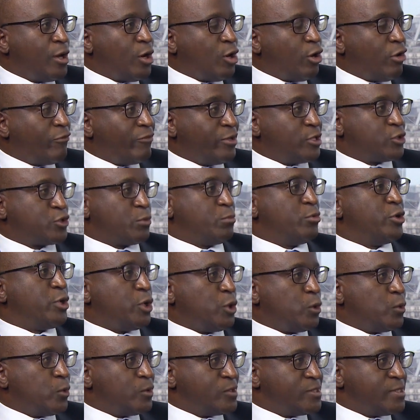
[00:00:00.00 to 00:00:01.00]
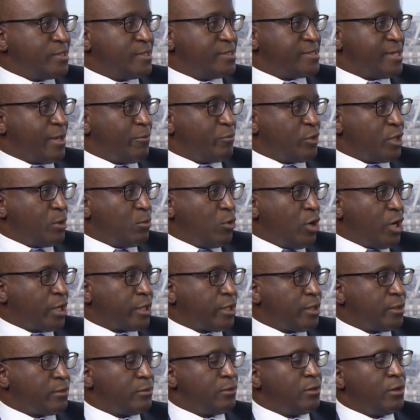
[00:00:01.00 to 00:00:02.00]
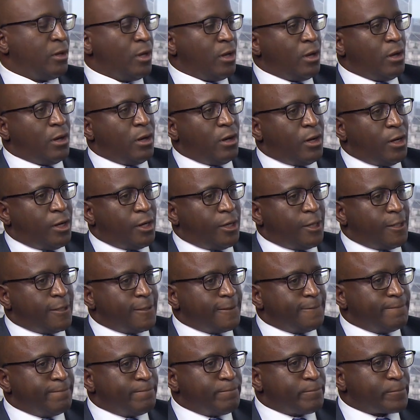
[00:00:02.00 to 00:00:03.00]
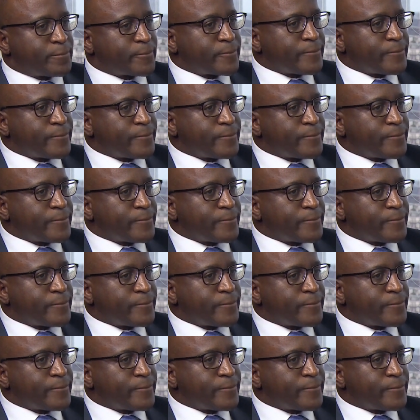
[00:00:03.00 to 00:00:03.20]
of entrepreneurs in the Zambian market. In